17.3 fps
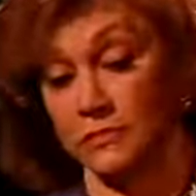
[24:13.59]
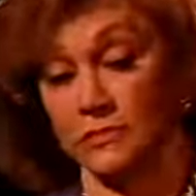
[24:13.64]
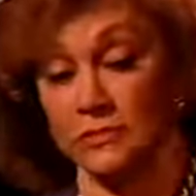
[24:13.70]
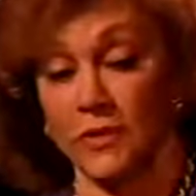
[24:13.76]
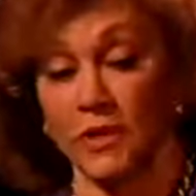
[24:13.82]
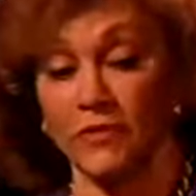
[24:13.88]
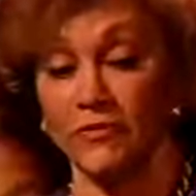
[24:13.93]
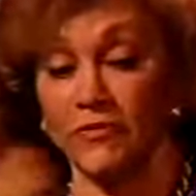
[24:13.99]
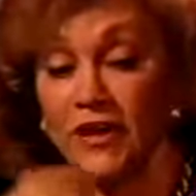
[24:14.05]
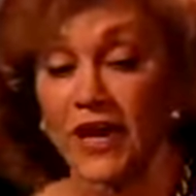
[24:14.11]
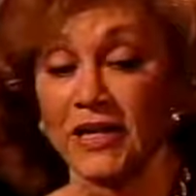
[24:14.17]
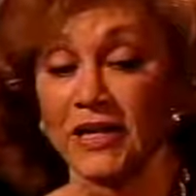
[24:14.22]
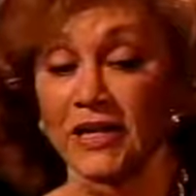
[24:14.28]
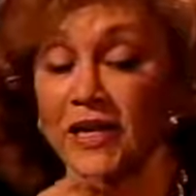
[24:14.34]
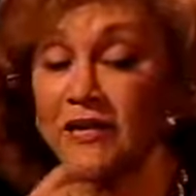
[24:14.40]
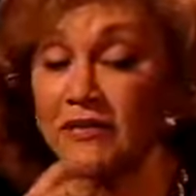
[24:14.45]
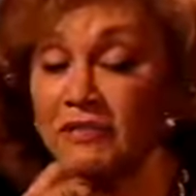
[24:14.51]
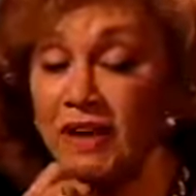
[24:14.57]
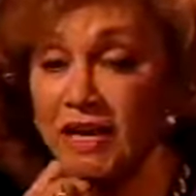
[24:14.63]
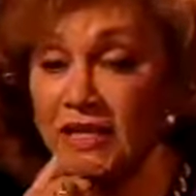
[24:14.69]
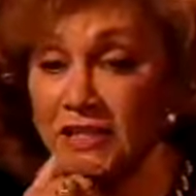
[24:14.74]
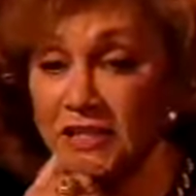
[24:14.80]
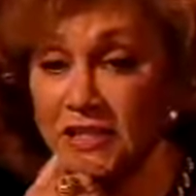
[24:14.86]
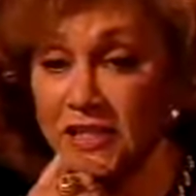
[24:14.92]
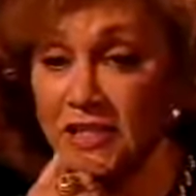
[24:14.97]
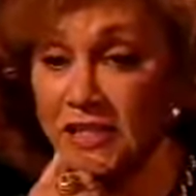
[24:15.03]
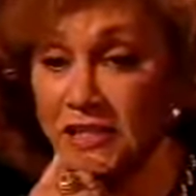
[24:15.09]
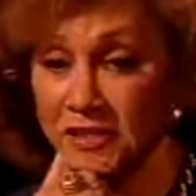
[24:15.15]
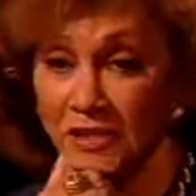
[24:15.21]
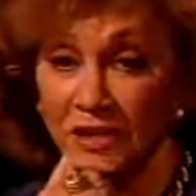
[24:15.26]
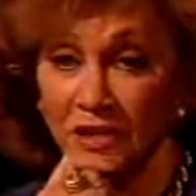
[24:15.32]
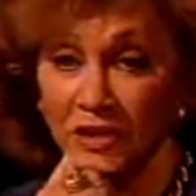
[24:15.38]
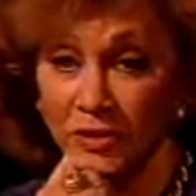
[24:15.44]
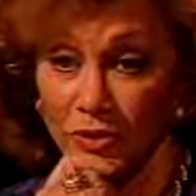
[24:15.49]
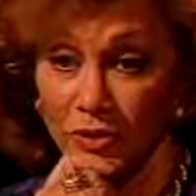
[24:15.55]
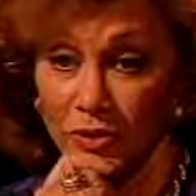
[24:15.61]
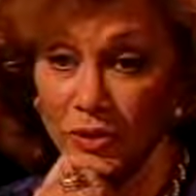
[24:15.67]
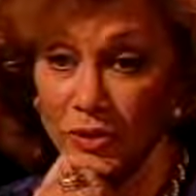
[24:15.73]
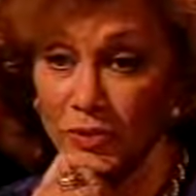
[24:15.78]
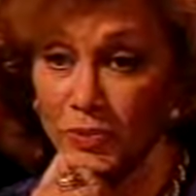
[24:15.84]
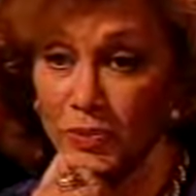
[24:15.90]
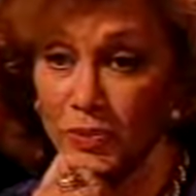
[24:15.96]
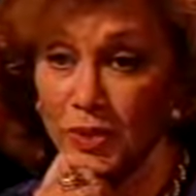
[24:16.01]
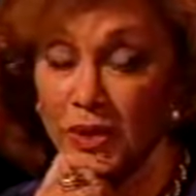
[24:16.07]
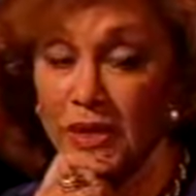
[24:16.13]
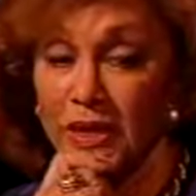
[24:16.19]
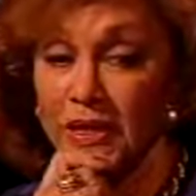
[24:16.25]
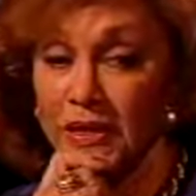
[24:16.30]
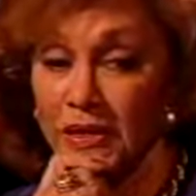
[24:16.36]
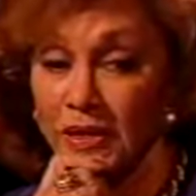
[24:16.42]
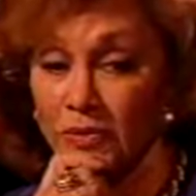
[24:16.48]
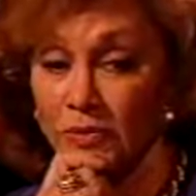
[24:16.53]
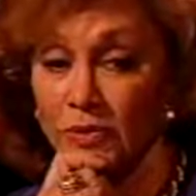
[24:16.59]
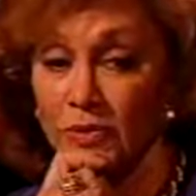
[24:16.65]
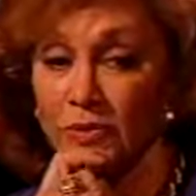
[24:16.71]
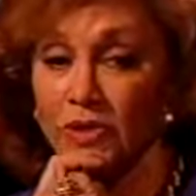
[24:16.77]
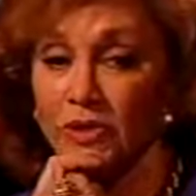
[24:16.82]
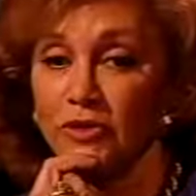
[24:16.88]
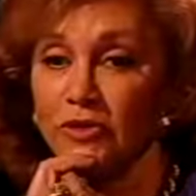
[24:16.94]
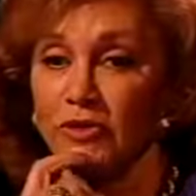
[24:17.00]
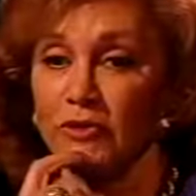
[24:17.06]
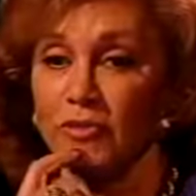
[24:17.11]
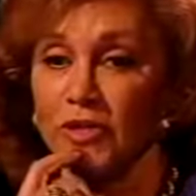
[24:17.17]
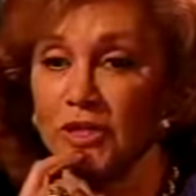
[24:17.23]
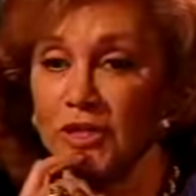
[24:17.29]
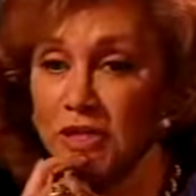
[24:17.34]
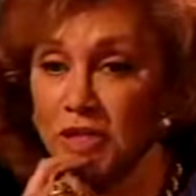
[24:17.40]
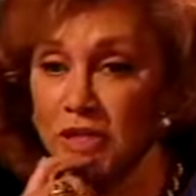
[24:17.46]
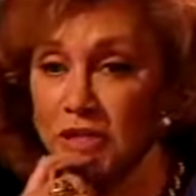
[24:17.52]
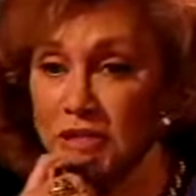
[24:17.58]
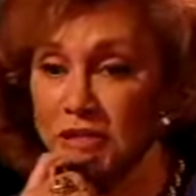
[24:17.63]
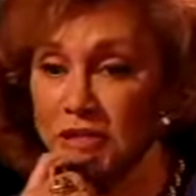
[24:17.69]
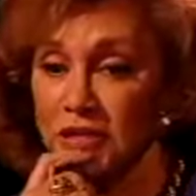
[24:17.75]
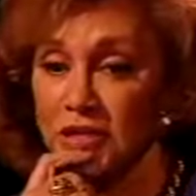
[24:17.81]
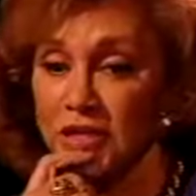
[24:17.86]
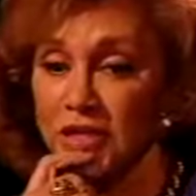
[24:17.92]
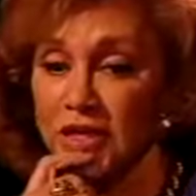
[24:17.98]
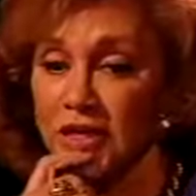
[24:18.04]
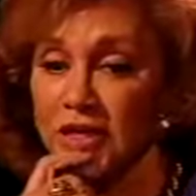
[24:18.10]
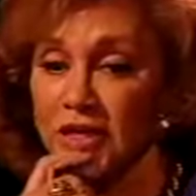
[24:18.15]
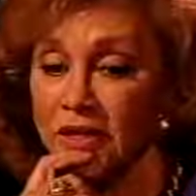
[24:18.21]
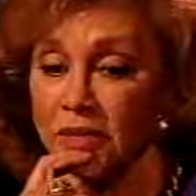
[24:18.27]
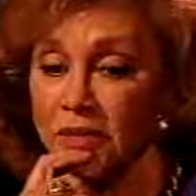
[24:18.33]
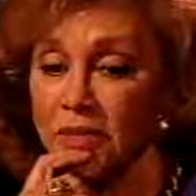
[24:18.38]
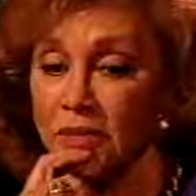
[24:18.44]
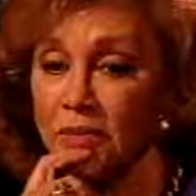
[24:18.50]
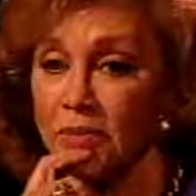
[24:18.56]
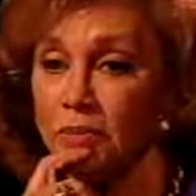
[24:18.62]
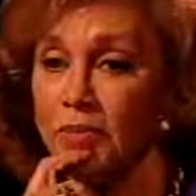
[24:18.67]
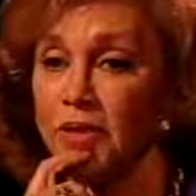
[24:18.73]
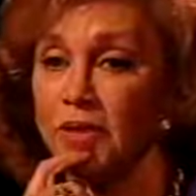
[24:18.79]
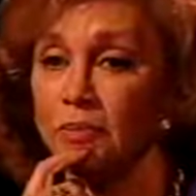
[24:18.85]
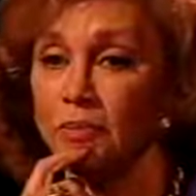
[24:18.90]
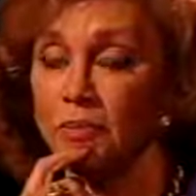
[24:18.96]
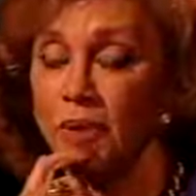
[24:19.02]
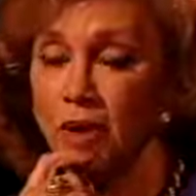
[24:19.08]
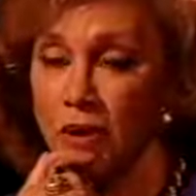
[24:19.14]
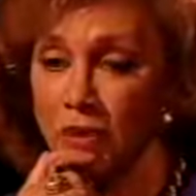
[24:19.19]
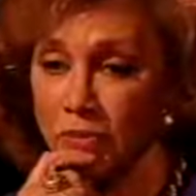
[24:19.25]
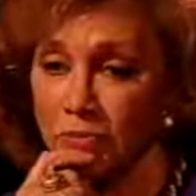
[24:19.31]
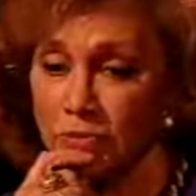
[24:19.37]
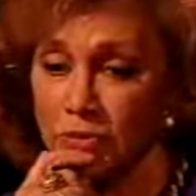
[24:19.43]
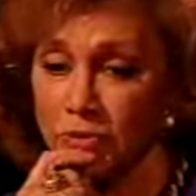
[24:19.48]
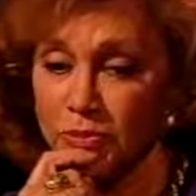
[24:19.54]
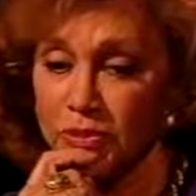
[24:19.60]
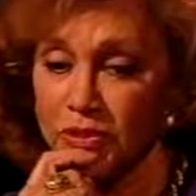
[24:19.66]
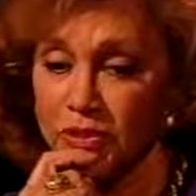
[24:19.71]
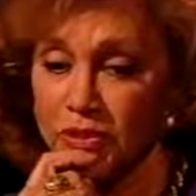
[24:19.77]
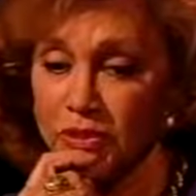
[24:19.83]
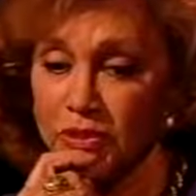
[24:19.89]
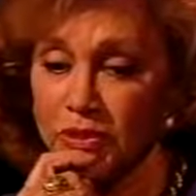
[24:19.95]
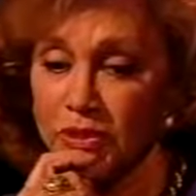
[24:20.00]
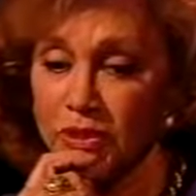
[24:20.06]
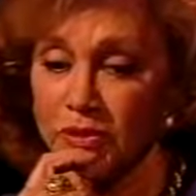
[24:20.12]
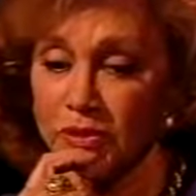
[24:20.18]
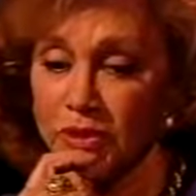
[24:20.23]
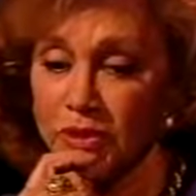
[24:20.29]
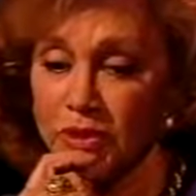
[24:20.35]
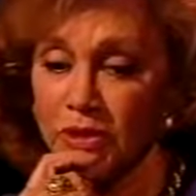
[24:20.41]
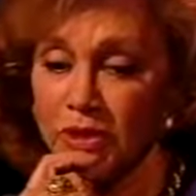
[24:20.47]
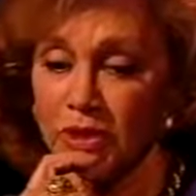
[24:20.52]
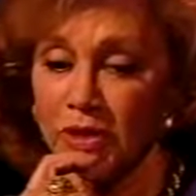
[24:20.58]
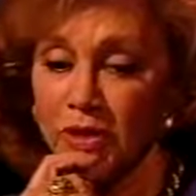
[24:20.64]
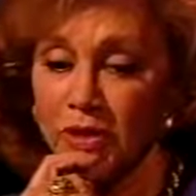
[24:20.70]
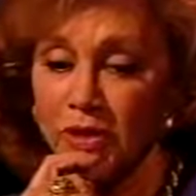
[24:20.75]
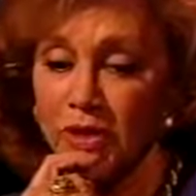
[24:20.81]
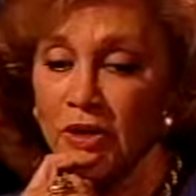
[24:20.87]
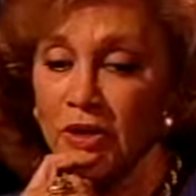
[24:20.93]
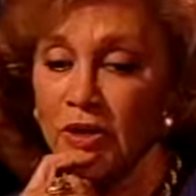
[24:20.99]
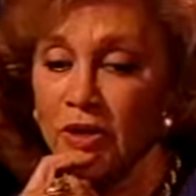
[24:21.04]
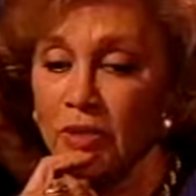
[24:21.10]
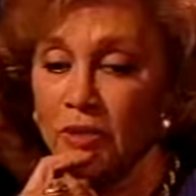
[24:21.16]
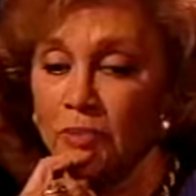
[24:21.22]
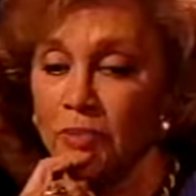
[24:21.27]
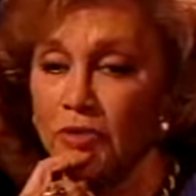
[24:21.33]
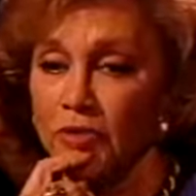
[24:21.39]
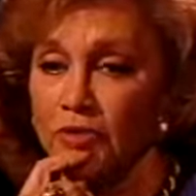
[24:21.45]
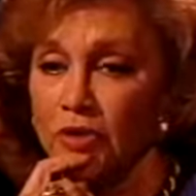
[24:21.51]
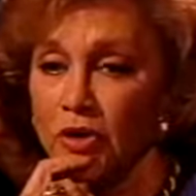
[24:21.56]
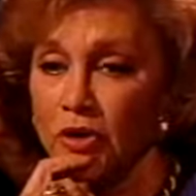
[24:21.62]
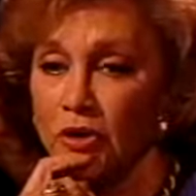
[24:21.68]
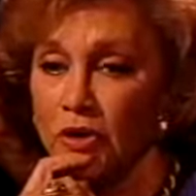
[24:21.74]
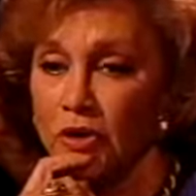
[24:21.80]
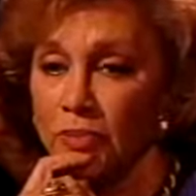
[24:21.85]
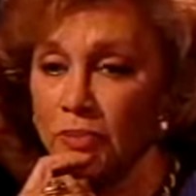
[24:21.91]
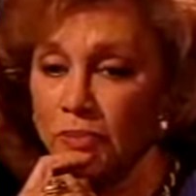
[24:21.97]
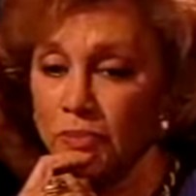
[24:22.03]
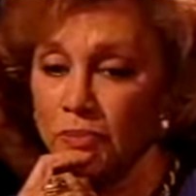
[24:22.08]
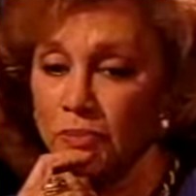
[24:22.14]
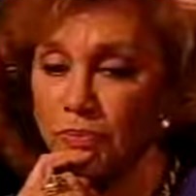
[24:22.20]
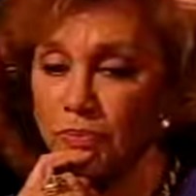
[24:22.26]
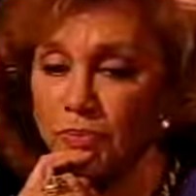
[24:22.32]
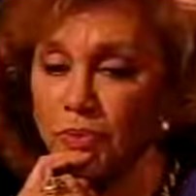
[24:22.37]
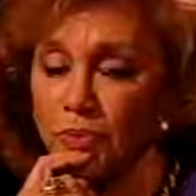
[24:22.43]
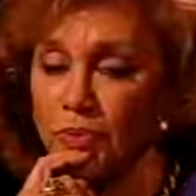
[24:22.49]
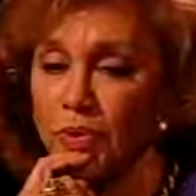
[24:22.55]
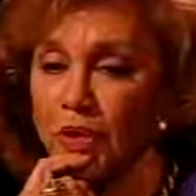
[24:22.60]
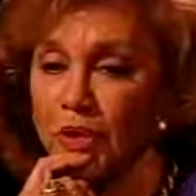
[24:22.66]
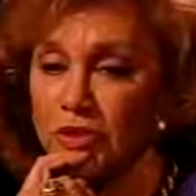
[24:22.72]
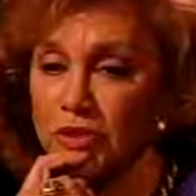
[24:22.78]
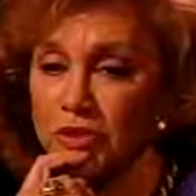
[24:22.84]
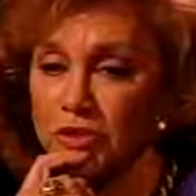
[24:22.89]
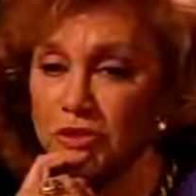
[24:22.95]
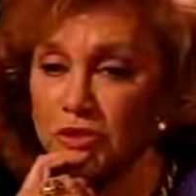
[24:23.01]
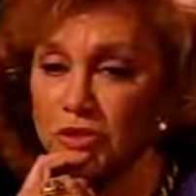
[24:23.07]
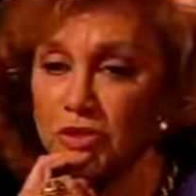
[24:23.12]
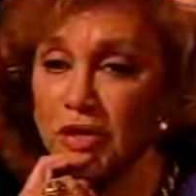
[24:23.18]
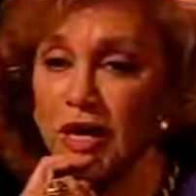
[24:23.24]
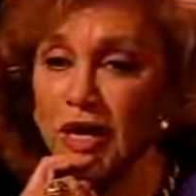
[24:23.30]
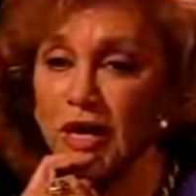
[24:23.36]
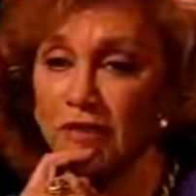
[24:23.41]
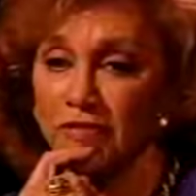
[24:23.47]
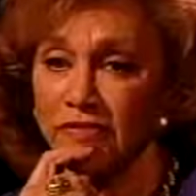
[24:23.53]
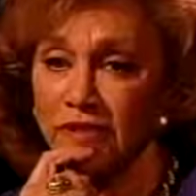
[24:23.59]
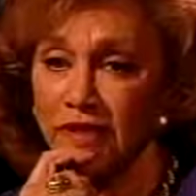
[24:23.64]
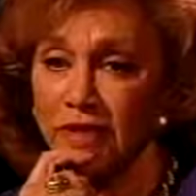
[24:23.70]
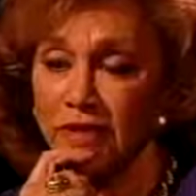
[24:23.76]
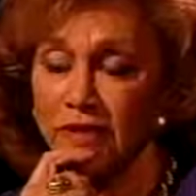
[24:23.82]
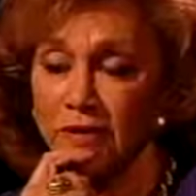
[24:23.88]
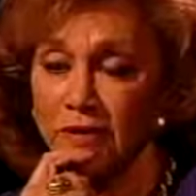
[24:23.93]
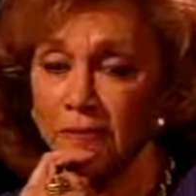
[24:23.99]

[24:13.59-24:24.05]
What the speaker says: advancing in Europe. Then we went to the Middle East, and there we were being bombed because there were the petroleum deposits in Haifa.